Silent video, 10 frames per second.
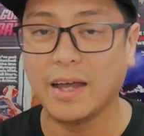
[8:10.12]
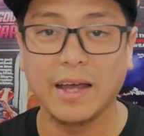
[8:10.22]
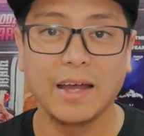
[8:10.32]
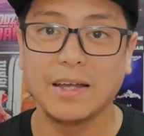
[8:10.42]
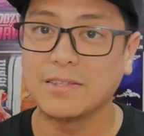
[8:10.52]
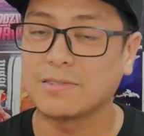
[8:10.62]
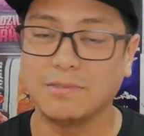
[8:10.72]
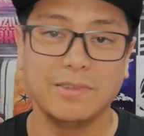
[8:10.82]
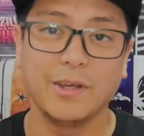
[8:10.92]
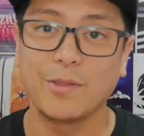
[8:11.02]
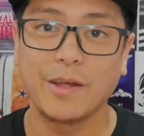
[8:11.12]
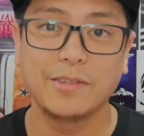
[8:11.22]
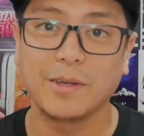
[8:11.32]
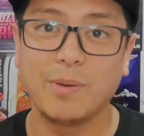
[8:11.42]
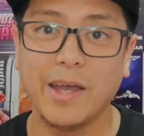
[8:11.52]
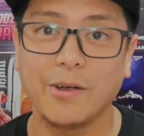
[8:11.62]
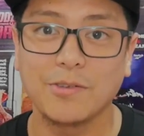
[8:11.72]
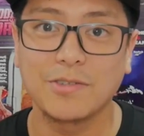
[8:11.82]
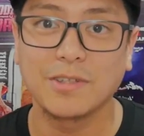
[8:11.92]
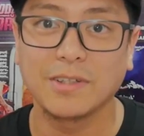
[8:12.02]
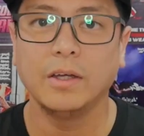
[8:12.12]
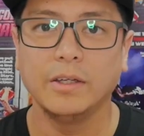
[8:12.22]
as the authentic pairs.